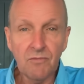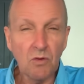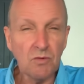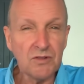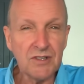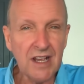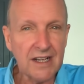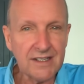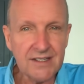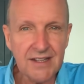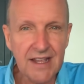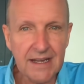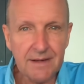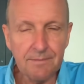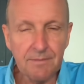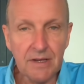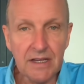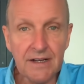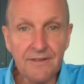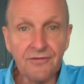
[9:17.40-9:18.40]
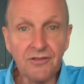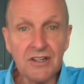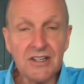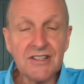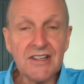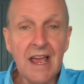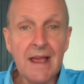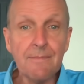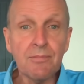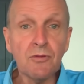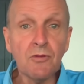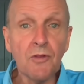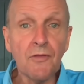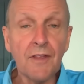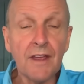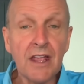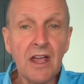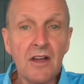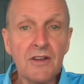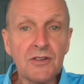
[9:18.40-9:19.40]
Or does that mean, for example, that
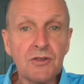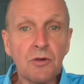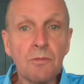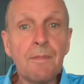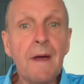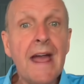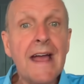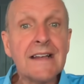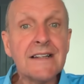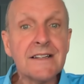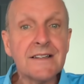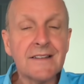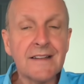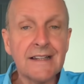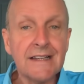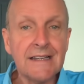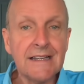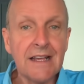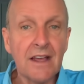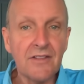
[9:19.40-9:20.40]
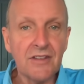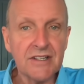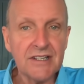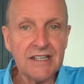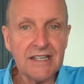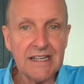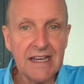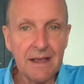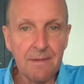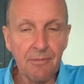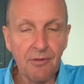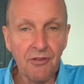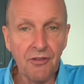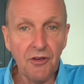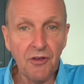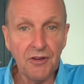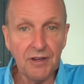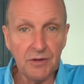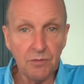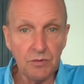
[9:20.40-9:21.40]
they're going to abandon the
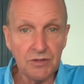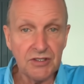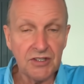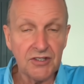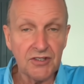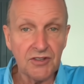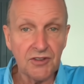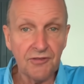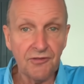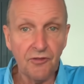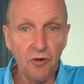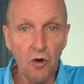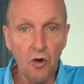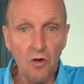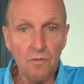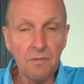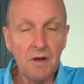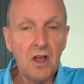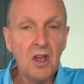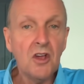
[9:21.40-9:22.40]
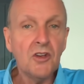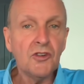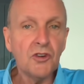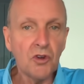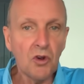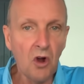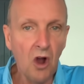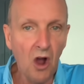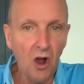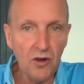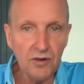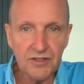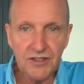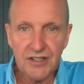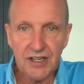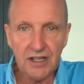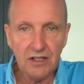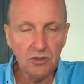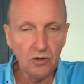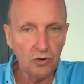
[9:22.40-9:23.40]
TM30, which is the form your
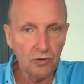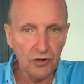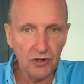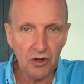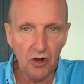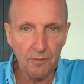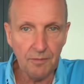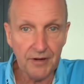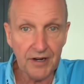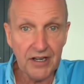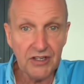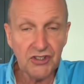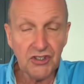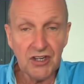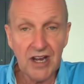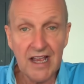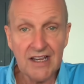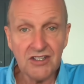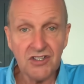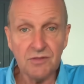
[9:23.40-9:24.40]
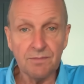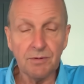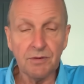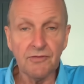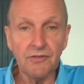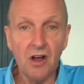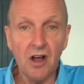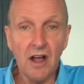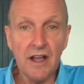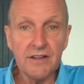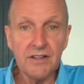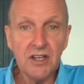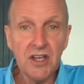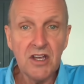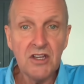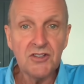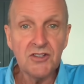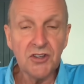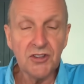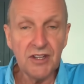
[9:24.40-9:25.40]
hotel or accommodation has to provide
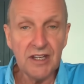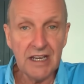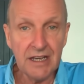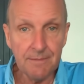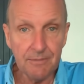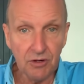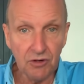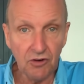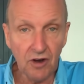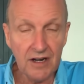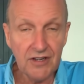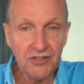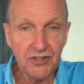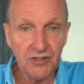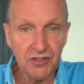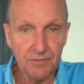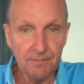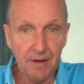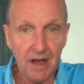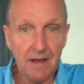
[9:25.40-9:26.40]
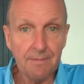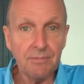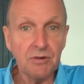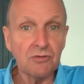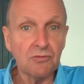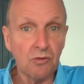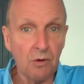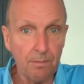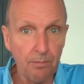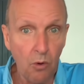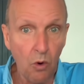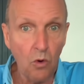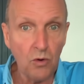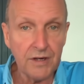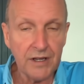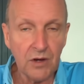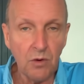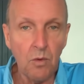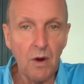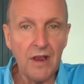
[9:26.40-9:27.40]
to the immigration department,
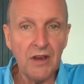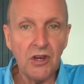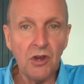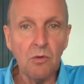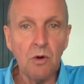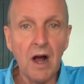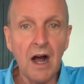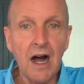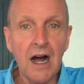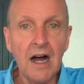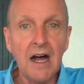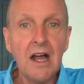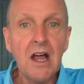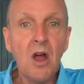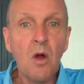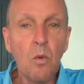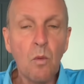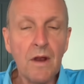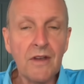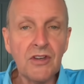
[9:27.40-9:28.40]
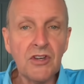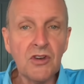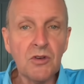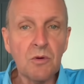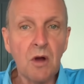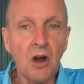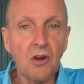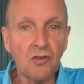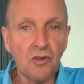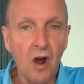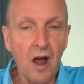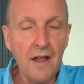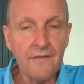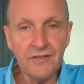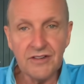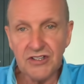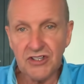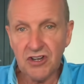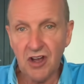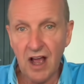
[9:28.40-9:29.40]
reporting where you are when you arrive
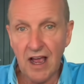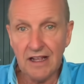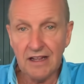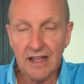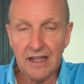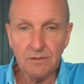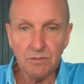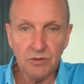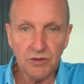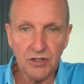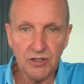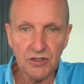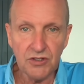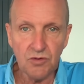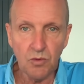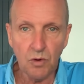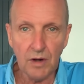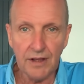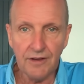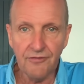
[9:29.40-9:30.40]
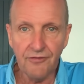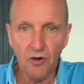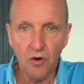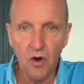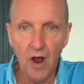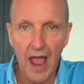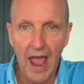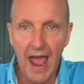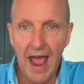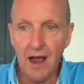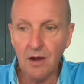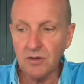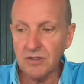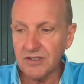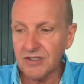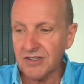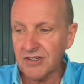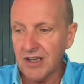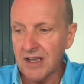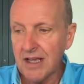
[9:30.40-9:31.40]
in Thailand within 24
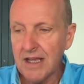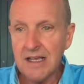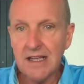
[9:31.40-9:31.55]
hours?